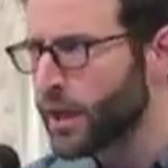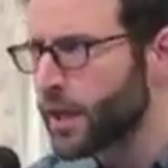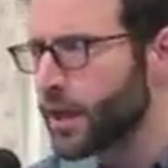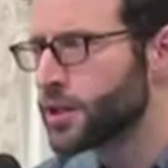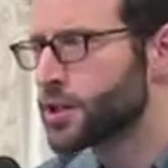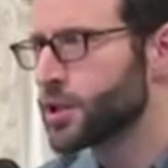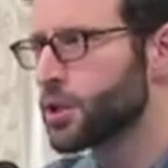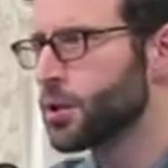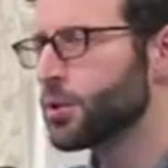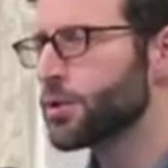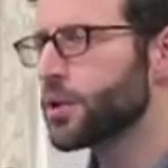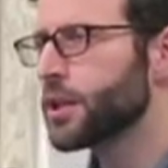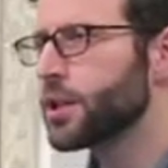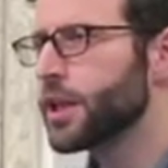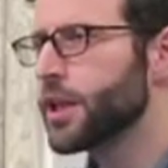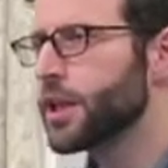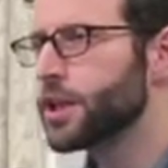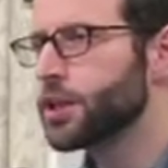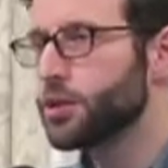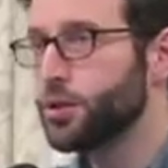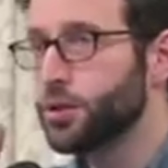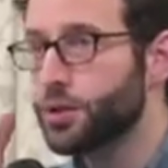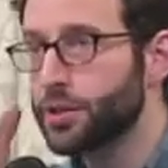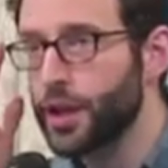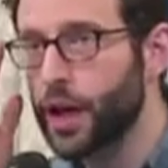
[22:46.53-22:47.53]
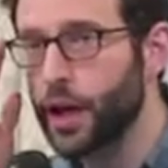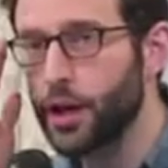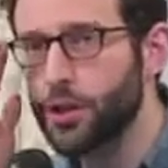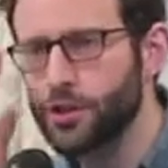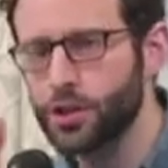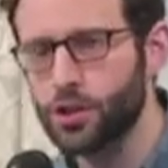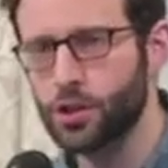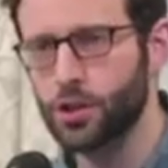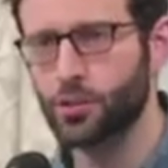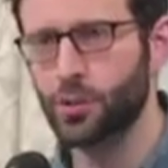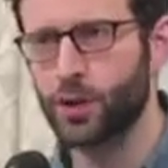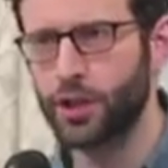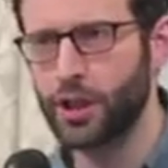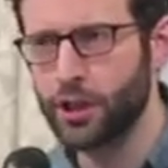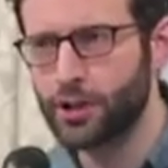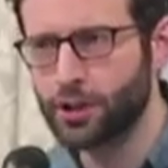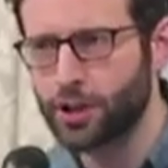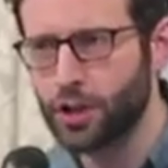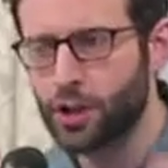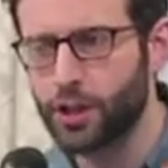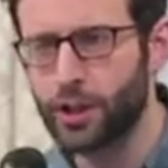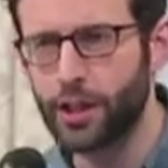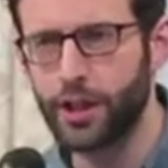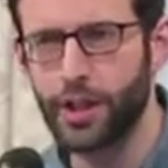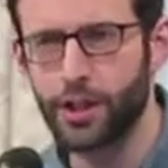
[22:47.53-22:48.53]
And so in the late 2000s, when he
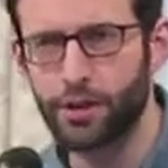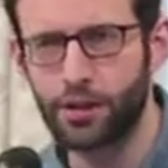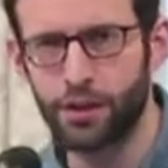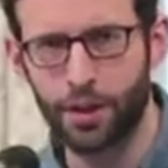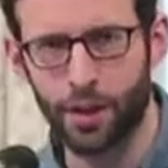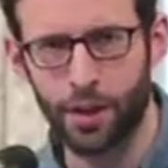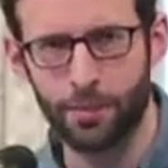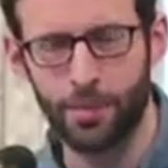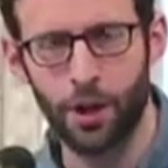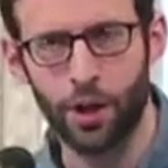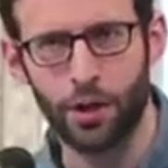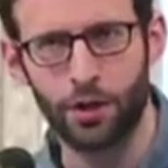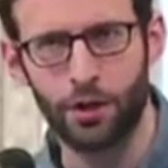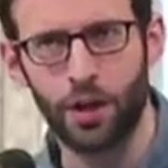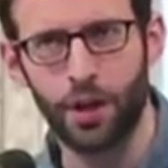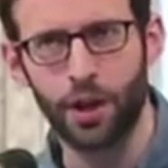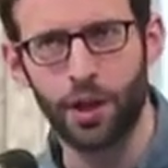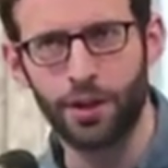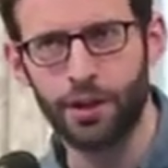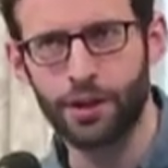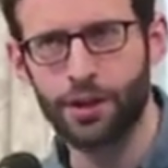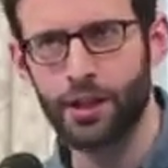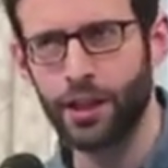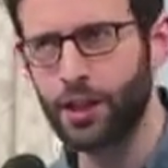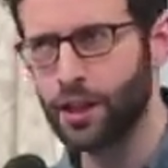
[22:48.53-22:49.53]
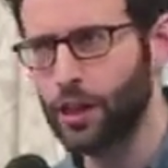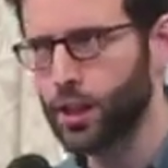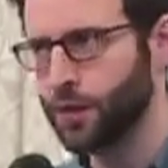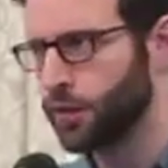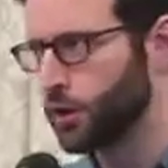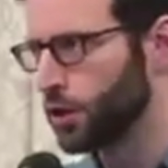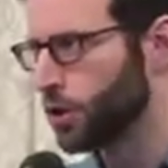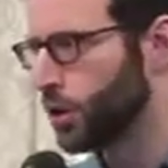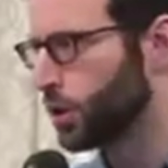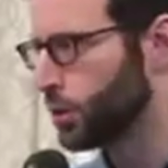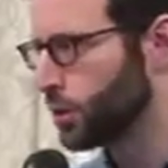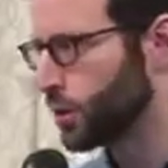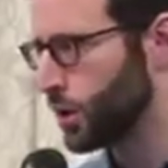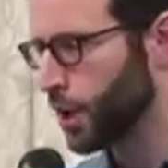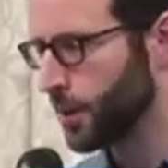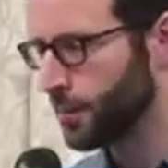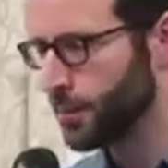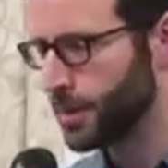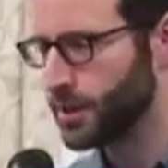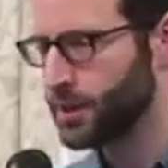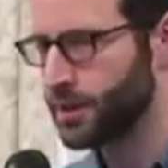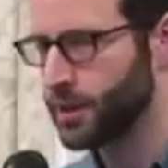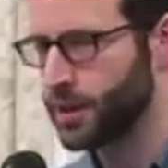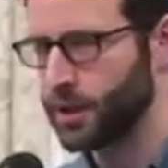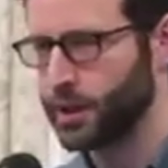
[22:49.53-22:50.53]
started hearing about this idea of a
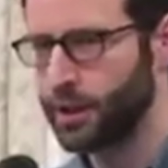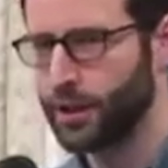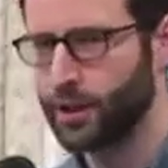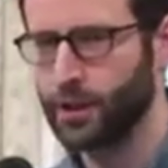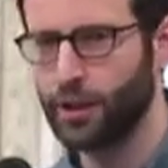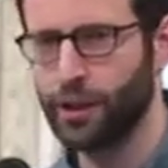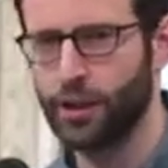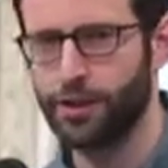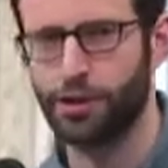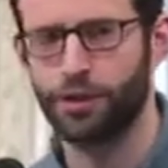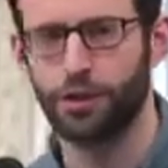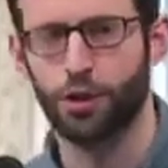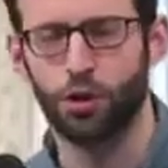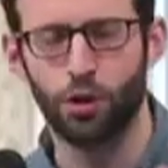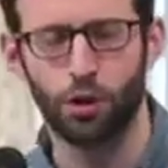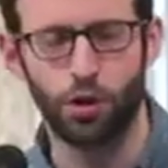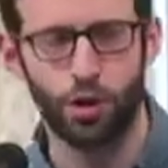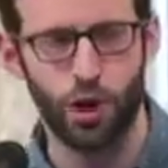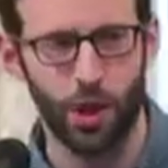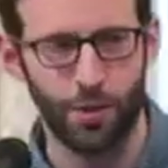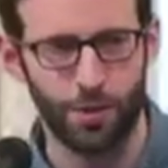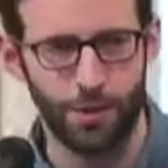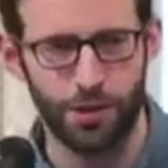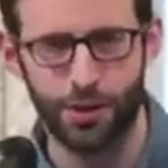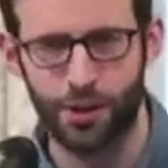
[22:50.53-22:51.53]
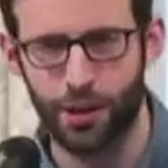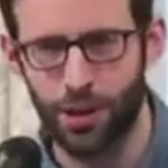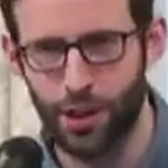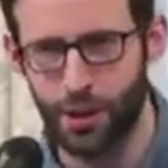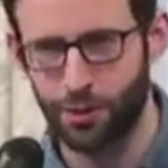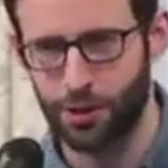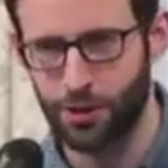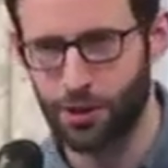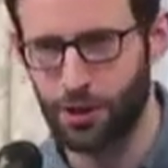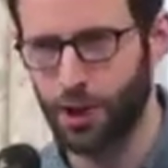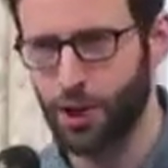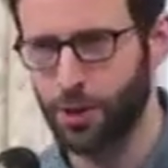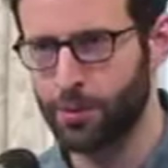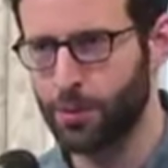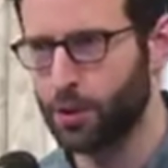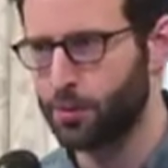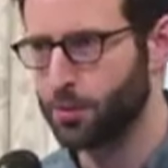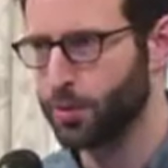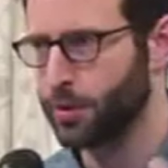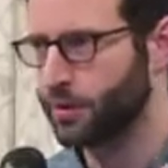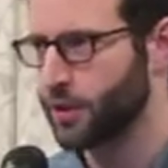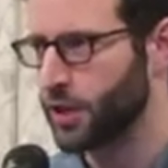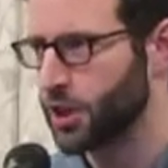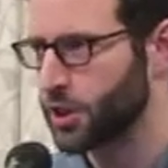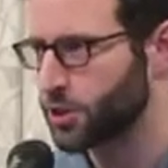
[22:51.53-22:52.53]
low-carbon city, and that the low-carbon city was all the
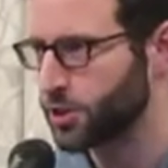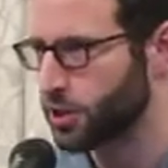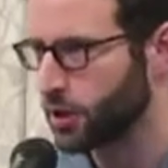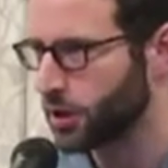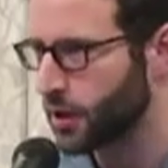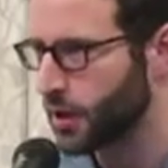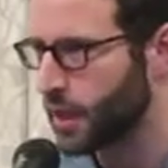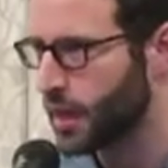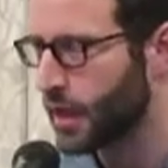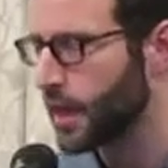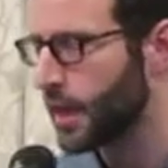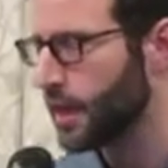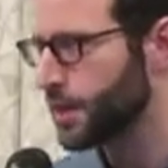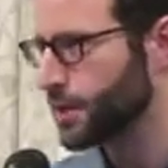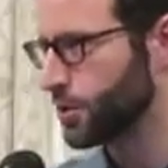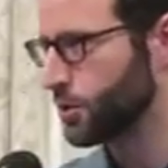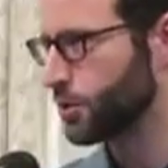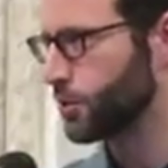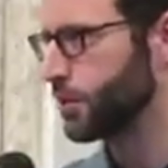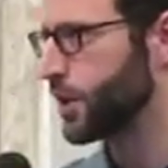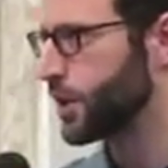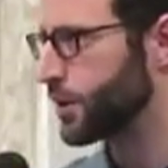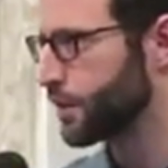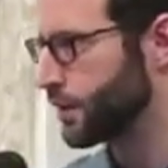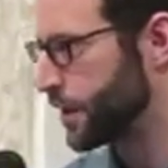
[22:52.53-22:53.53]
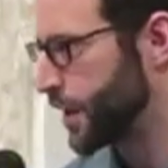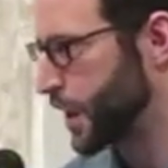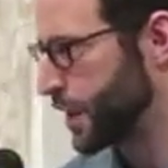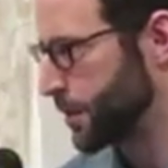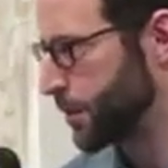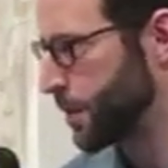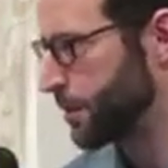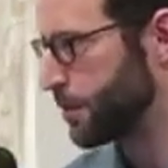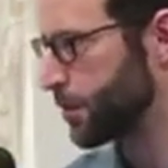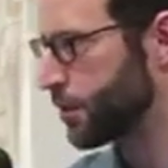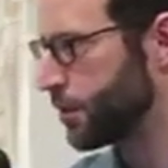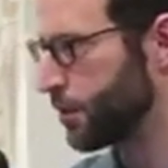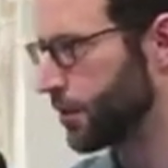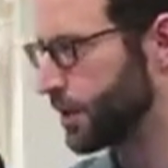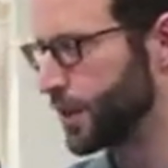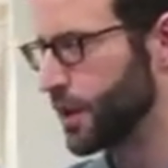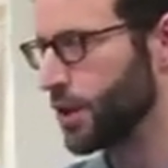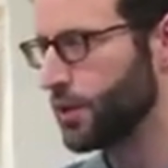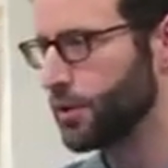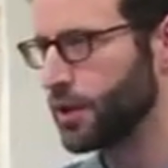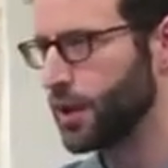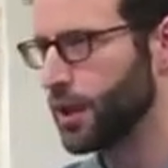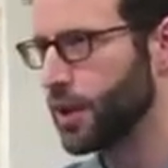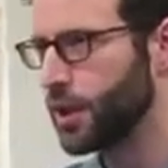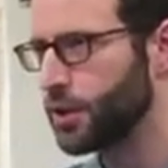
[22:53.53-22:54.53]
professional class, creative class people going
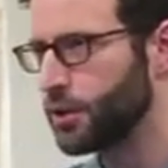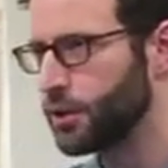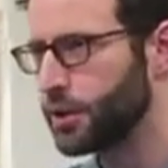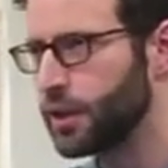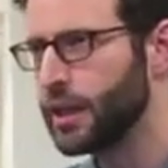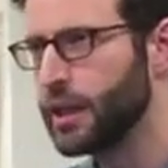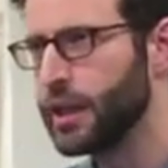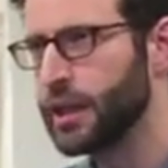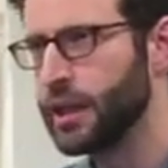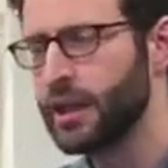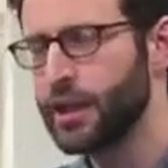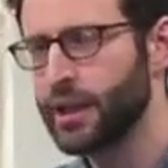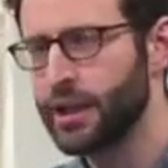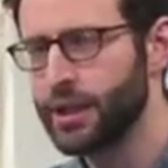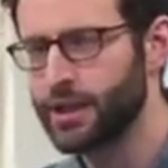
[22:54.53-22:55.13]
downtown,